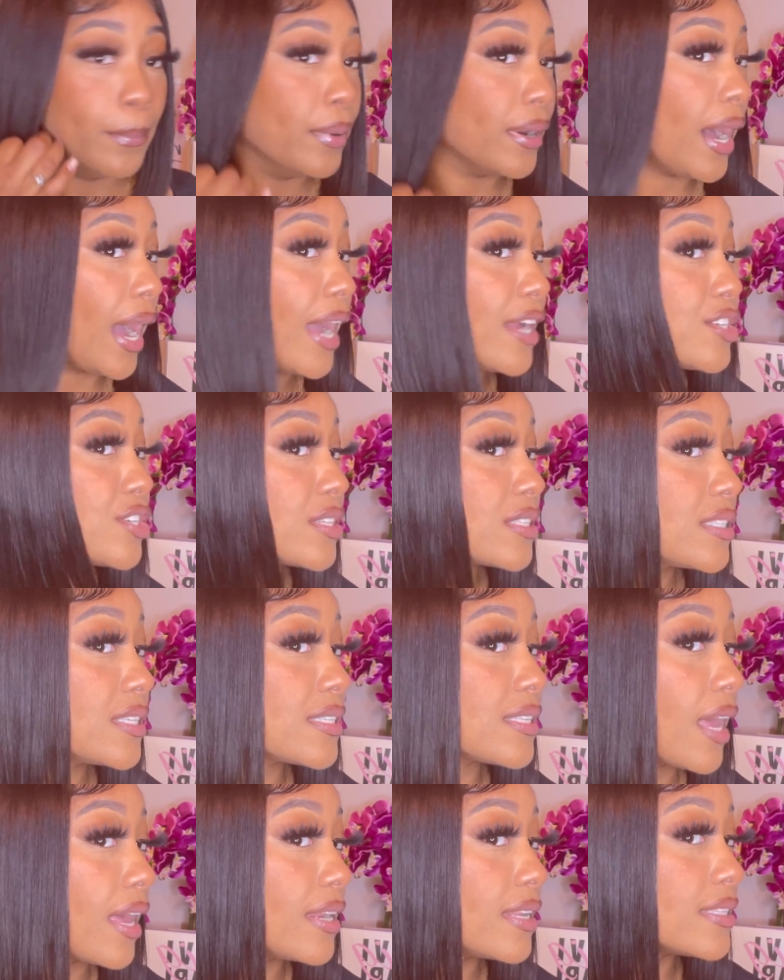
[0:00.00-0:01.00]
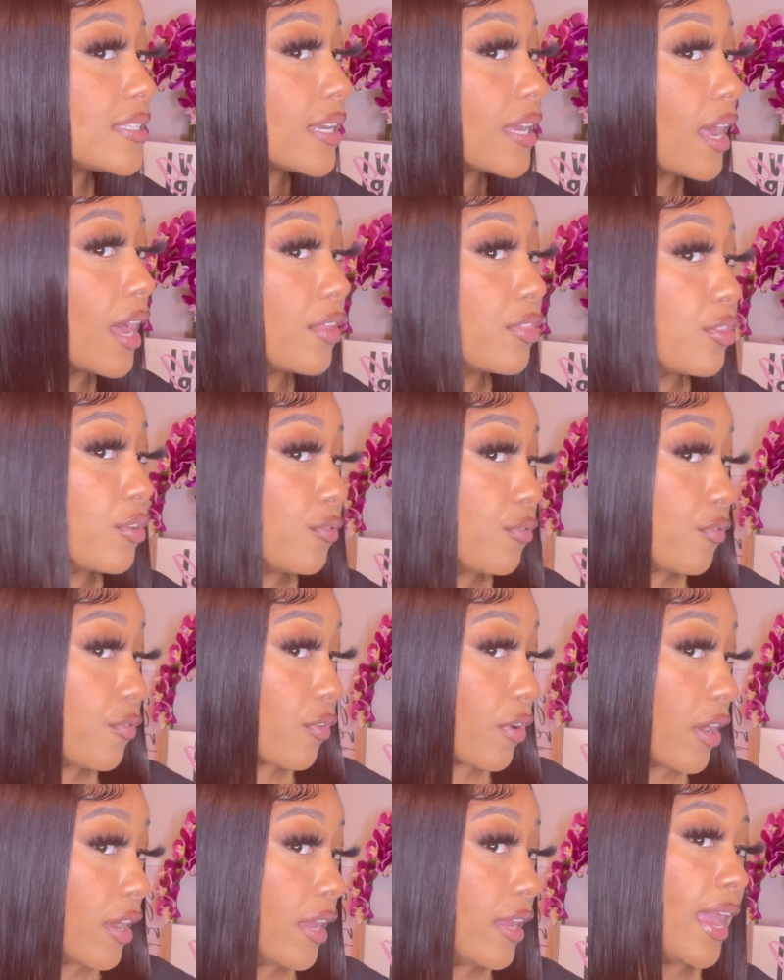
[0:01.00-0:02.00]
but I just decided to cut the
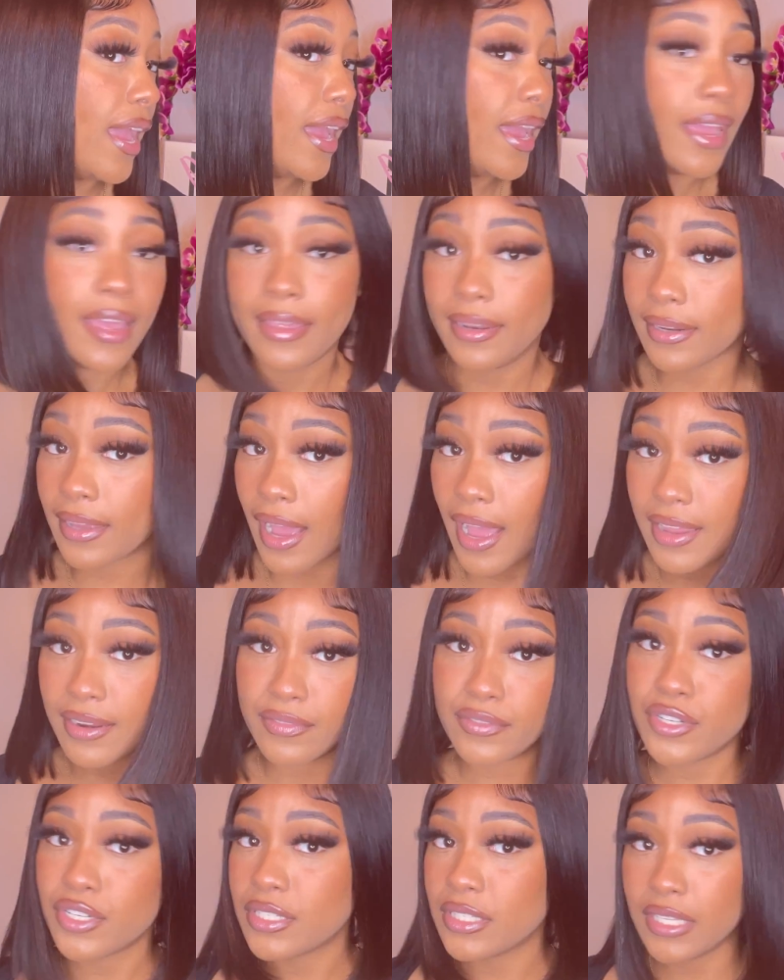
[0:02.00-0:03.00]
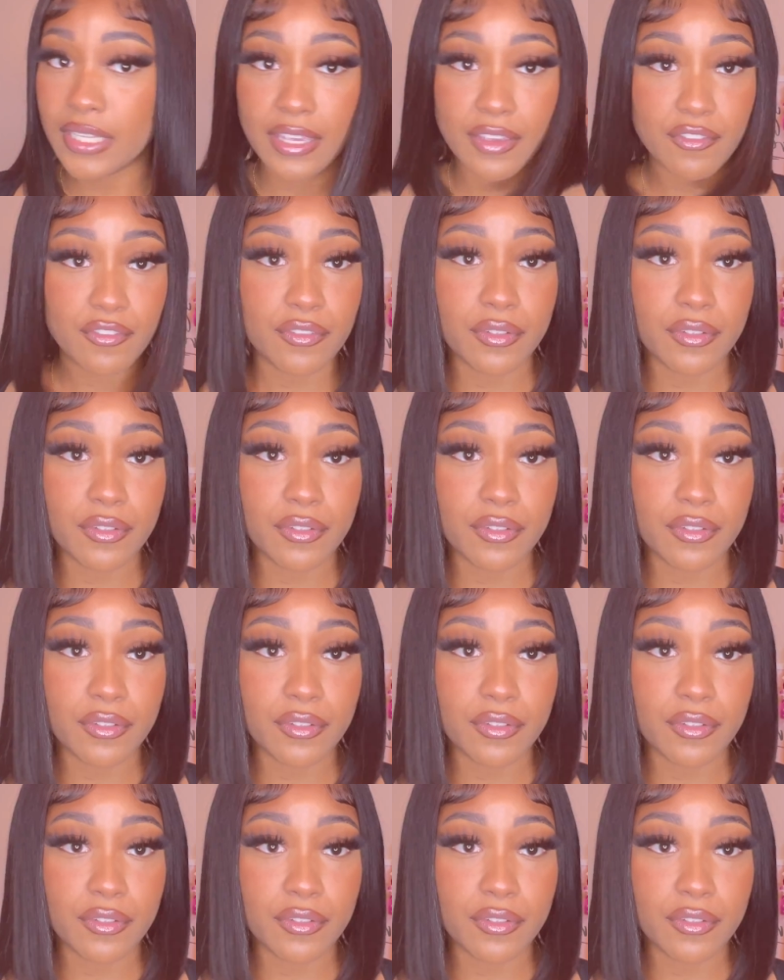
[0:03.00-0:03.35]
front and kind of just give